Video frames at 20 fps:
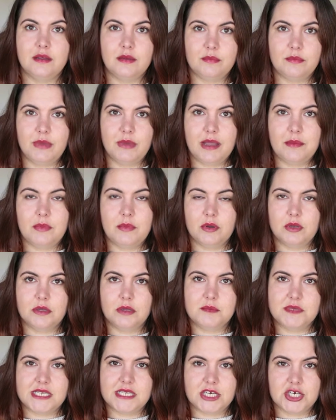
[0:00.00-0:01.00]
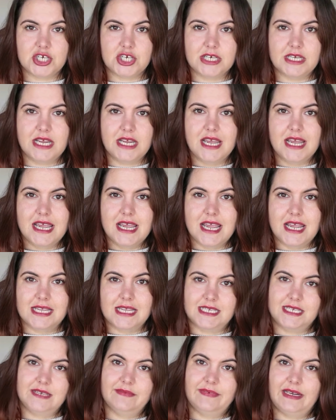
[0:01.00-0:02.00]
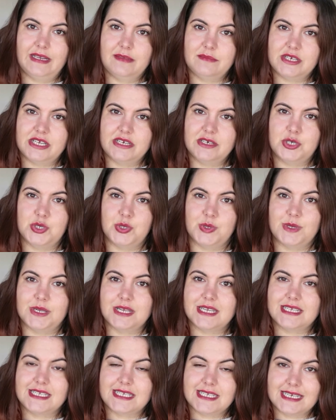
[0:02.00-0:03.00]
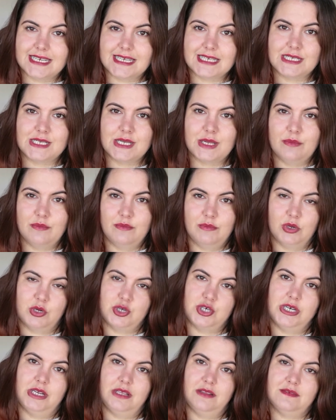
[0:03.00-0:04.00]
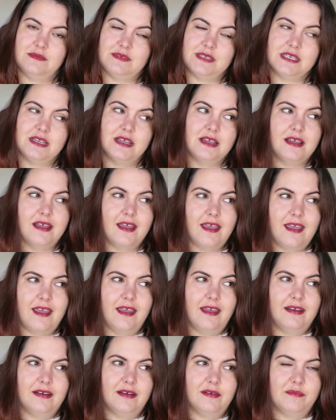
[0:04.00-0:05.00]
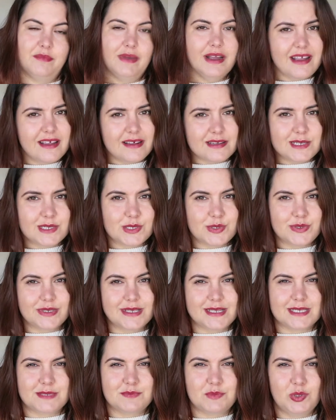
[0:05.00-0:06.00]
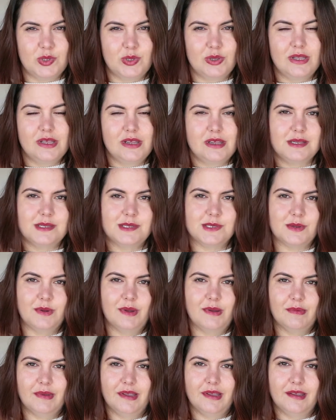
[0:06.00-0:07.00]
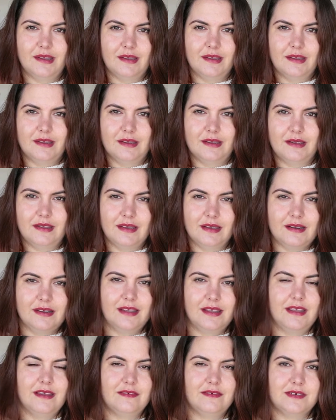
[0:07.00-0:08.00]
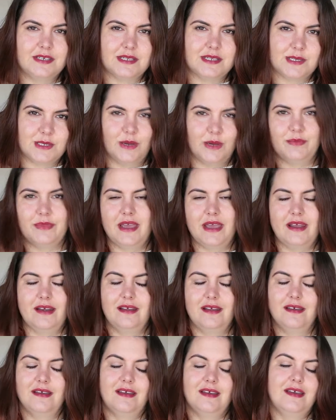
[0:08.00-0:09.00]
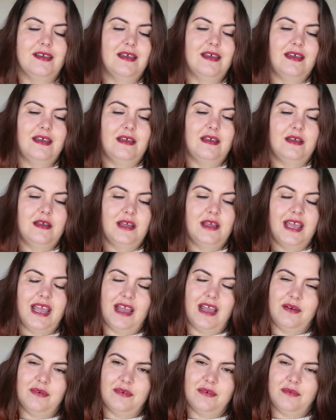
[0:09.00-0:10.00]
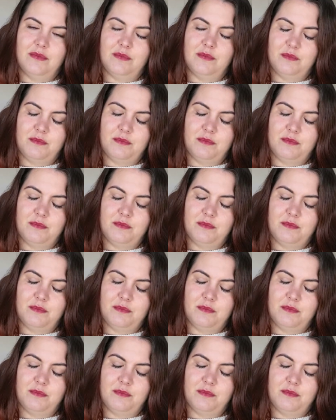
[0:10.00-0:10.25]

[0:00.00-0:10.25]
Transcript: my book obsession has developed into 6 bookshelves, and my house is really small, so I'm gonna have to stop that. How